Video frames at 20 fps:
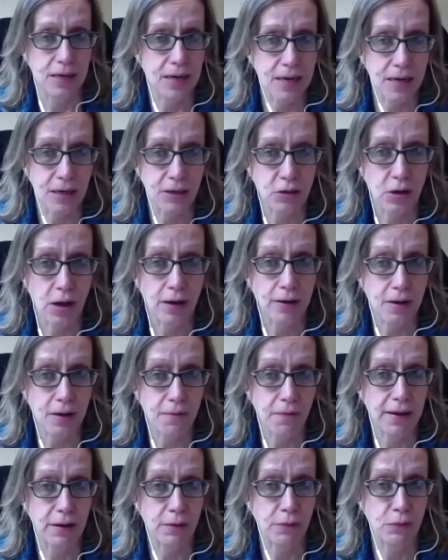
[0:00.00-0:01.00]
does not
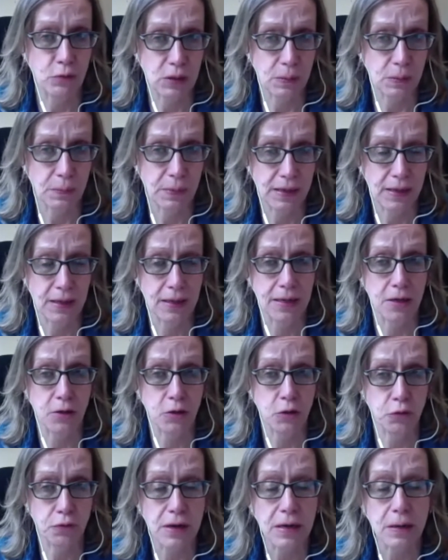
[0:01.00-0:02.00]
involve typically
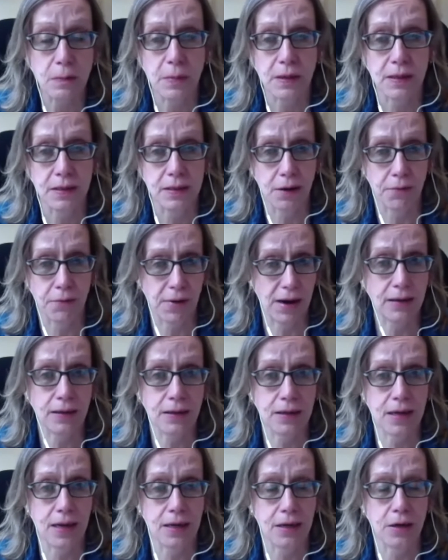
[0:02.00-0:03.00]
treatment
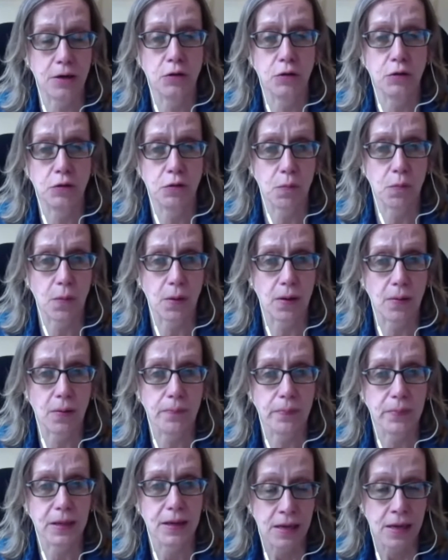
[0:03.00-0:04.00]
directed at a tumor.
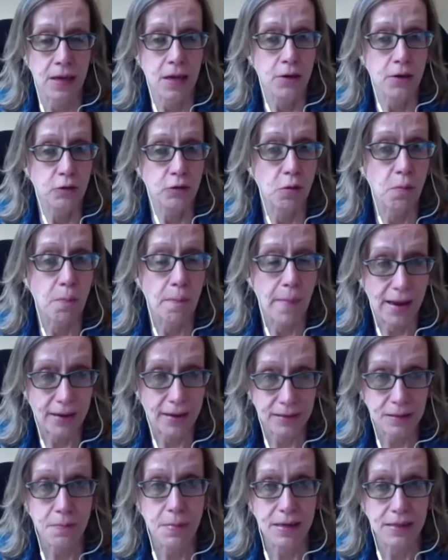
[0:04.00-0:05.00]
To
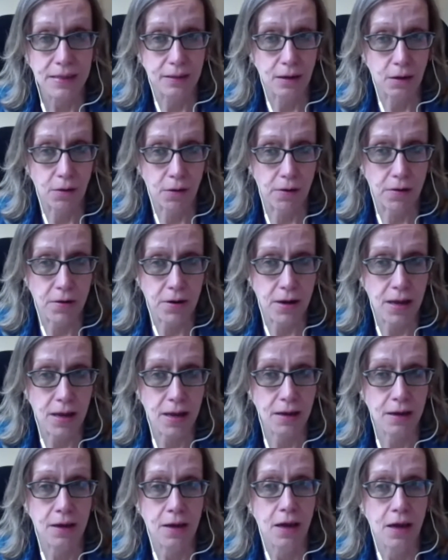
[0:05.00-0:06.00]
maximize the
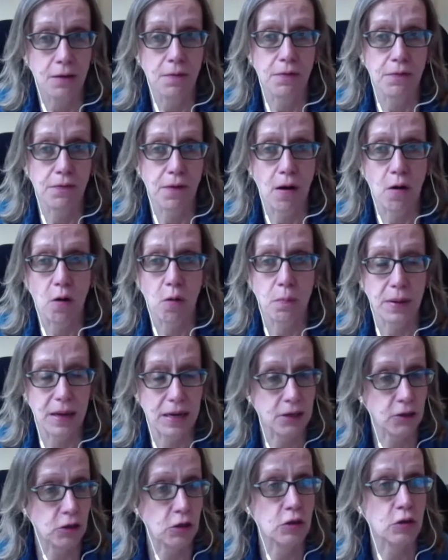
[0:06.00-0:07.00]
learning, we follow
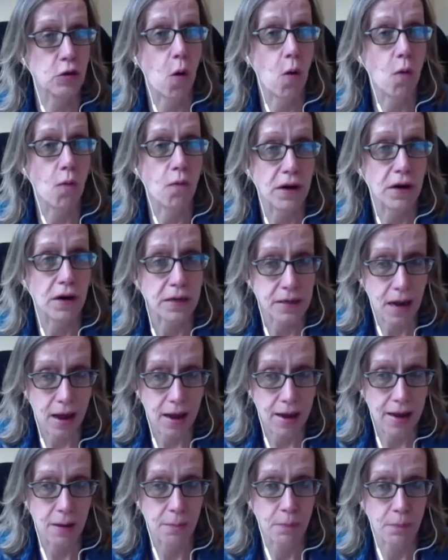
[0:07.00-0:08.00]
patients over
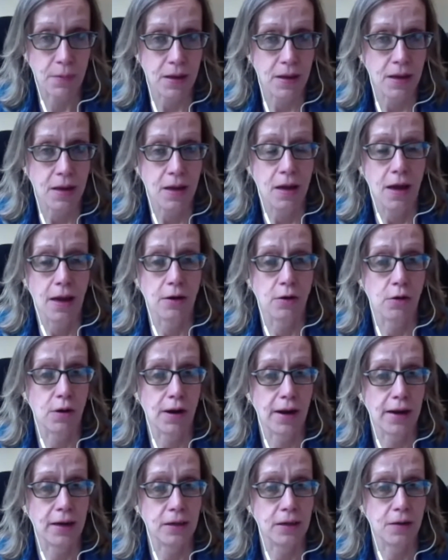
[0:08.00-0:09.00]
time and
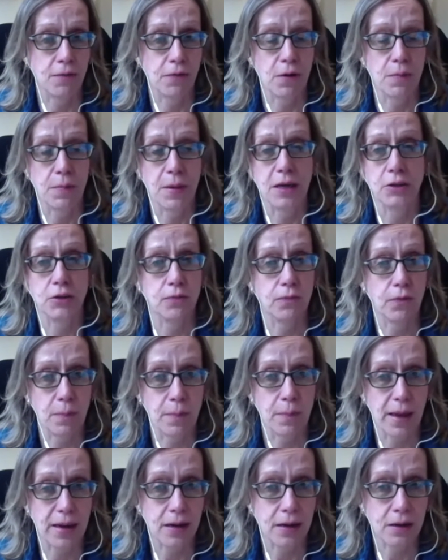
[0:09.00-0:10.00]
collect information from
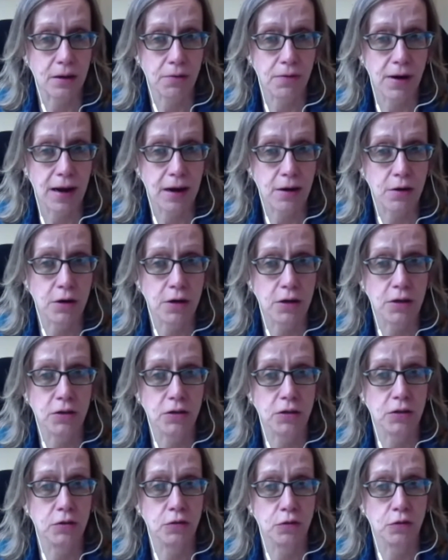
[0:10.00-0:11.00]
medical
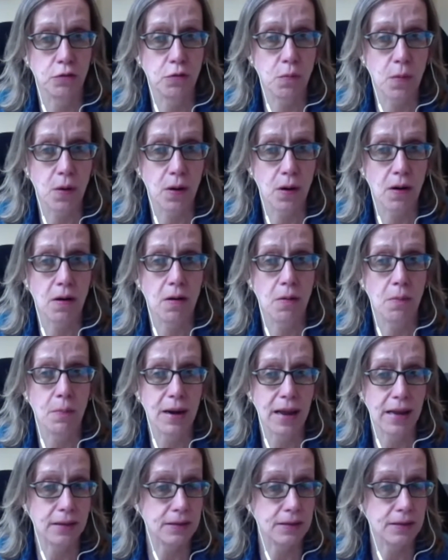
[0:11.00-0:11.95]
records, tumor, blood